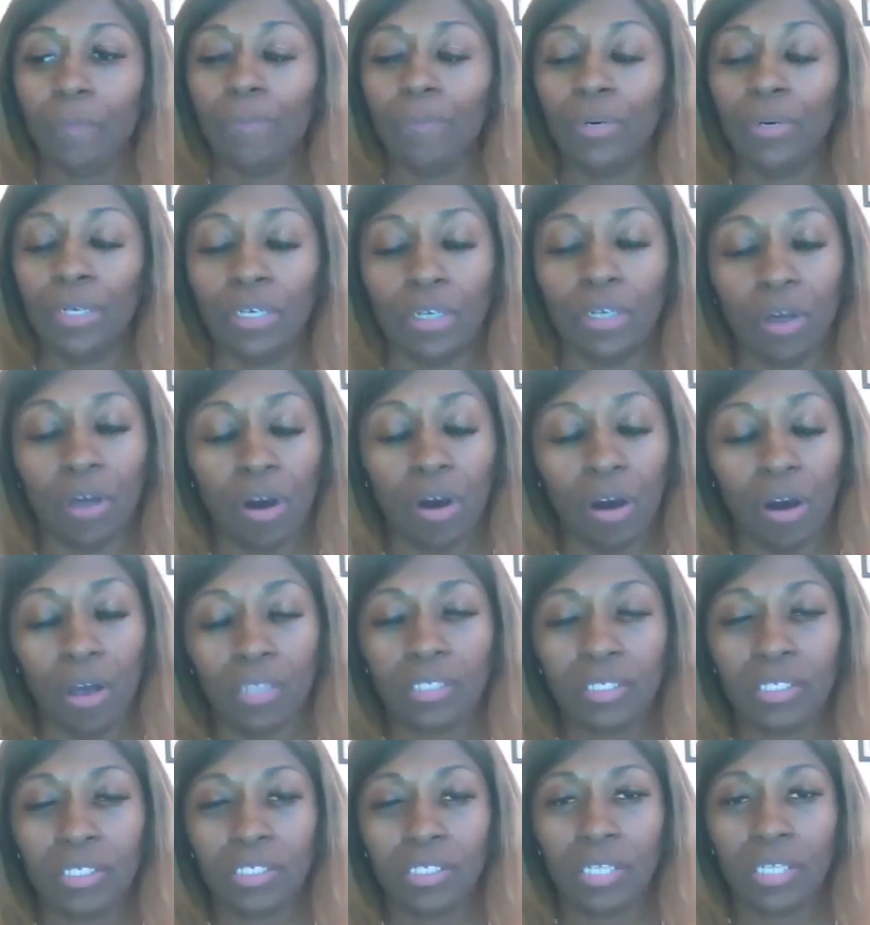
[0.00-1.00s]
but
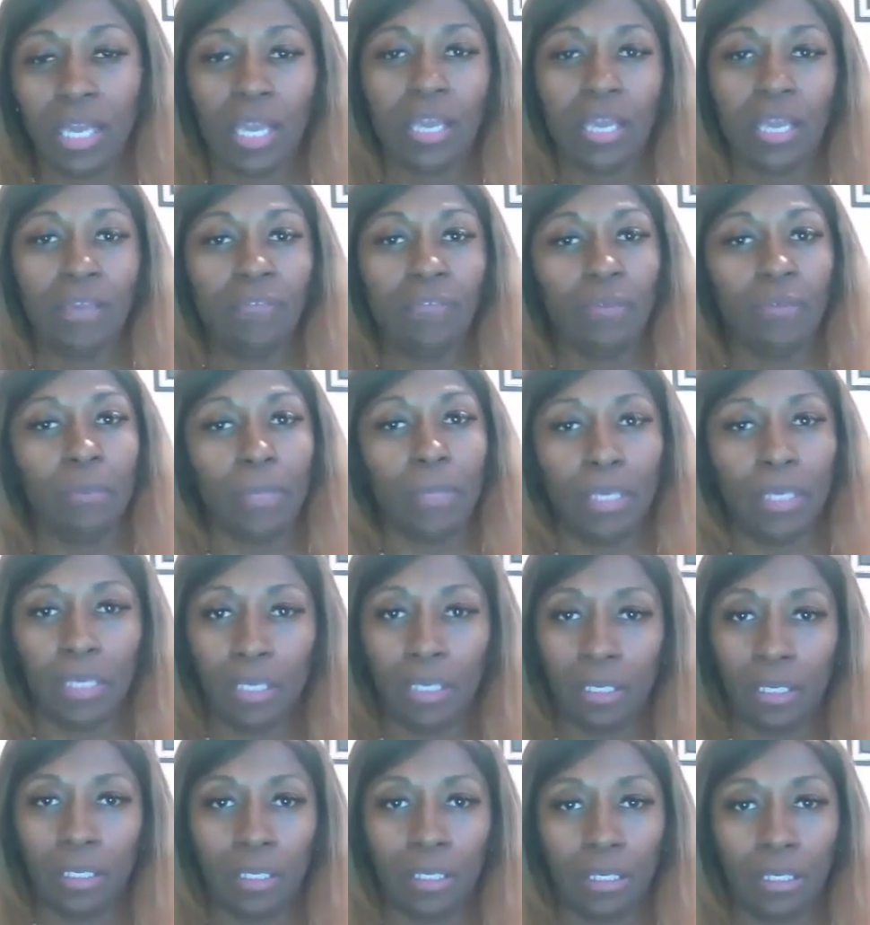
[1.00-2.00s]
God saved
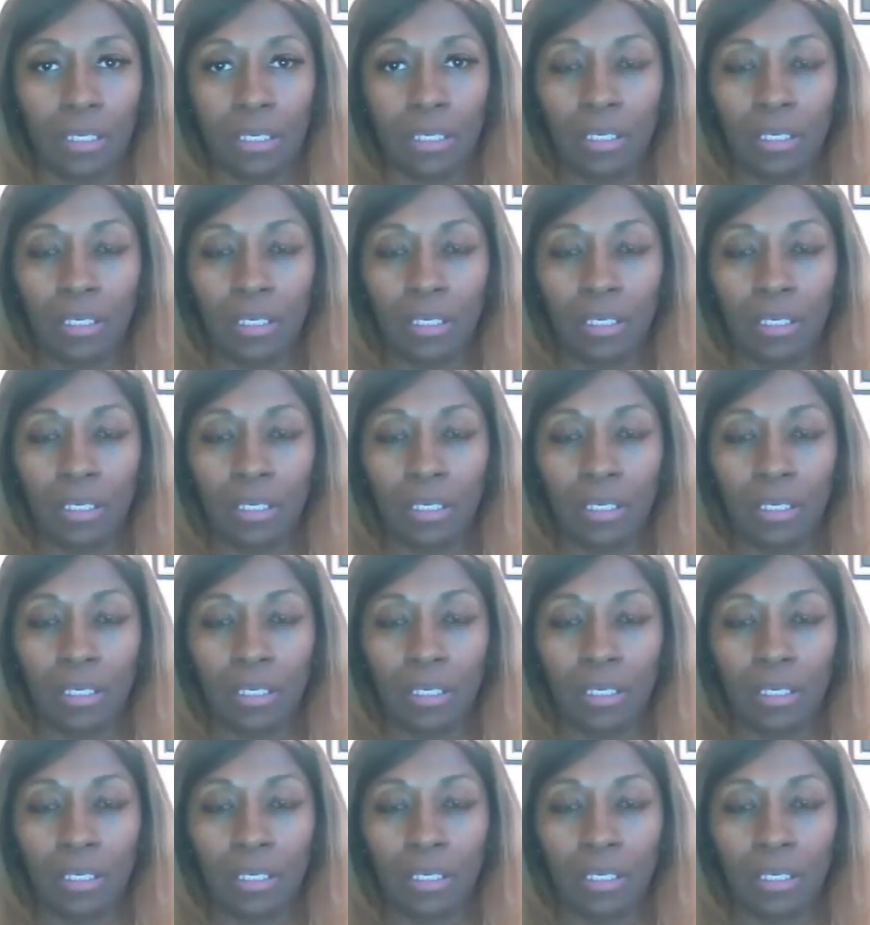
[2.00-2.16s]
me.